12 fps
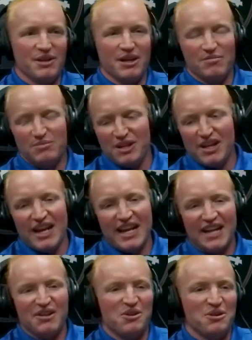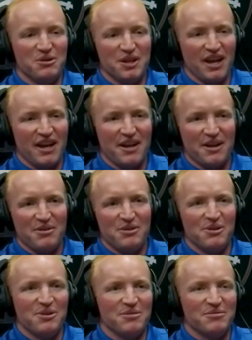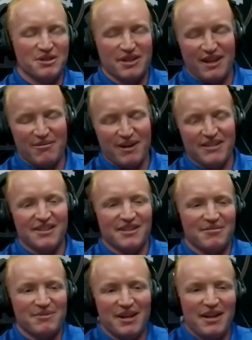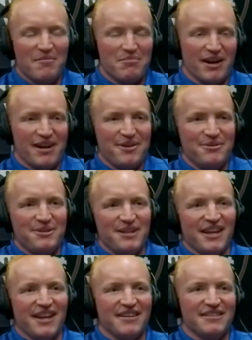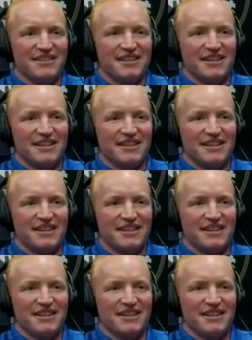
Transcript: You got to get new. You got to go new. And so they rented a brand new D8.